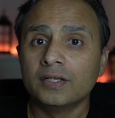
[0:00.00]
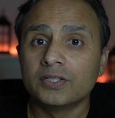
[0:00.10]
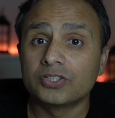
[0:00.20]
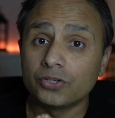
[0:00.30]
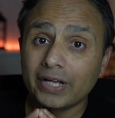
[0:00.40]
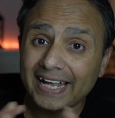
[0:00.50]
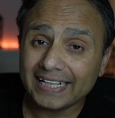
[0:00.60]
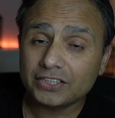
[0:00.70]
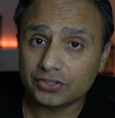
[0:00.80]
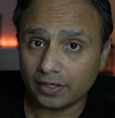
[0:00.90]
So to
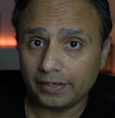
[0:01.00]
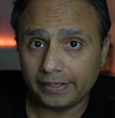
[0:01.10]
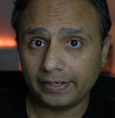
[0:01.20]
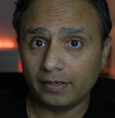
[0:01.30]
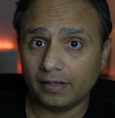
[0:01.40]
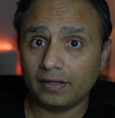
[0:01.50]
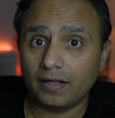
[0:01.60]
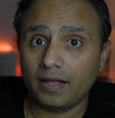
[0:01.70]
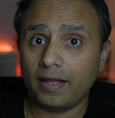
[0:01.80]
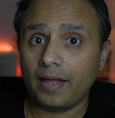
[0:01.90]
get started,
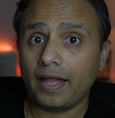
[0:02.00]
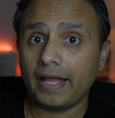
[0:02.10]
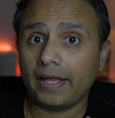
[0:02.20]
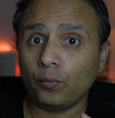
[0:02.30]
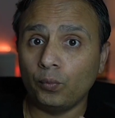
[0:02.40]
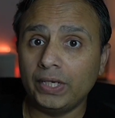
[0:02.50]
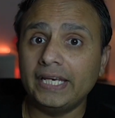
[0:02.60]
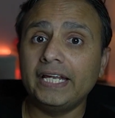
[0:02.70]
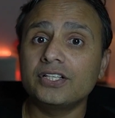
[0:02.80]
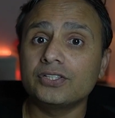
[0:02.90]
we
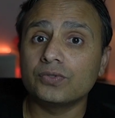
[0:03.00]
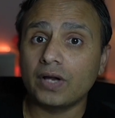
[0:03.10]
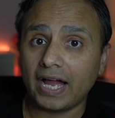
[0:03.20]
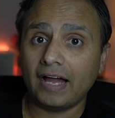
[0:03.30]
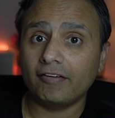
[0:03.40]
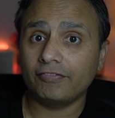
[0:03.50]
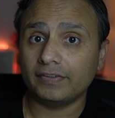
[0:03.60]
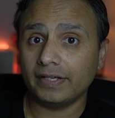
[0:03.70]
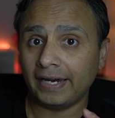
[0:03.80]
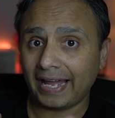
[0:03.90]
need to have
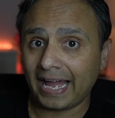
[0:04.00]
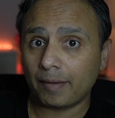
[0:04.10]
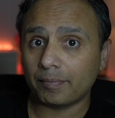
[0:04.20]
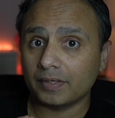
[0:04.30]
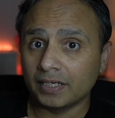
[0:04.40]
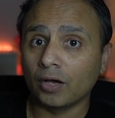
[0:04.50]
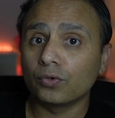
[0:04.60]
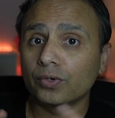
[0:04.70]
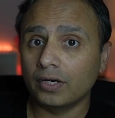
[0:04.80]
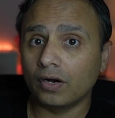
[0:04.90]
an app
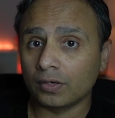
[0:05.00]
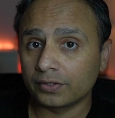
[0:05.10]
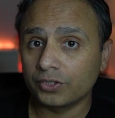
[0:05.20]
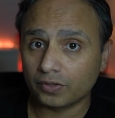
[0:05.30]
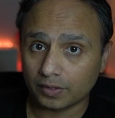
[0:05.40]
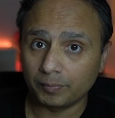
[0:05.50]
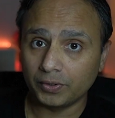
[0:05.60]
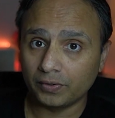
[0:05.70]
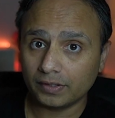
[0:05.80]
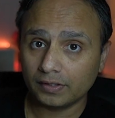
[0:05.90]
downloaded on your
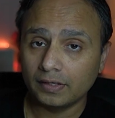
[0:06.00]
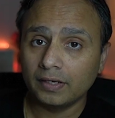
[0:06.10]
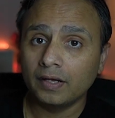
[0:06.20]
computer,